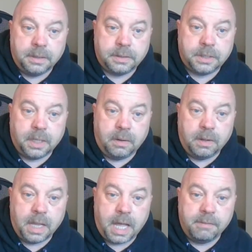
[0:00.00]
So,
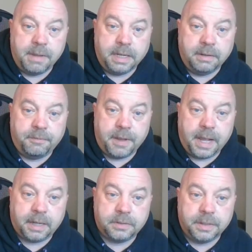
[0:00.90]
a lot of
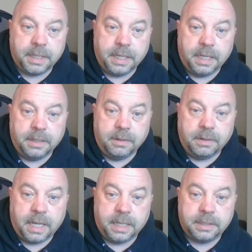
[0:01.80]
manufacturing in the
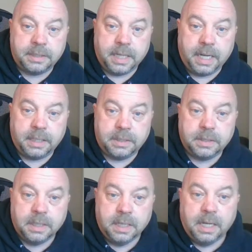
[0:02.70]
United States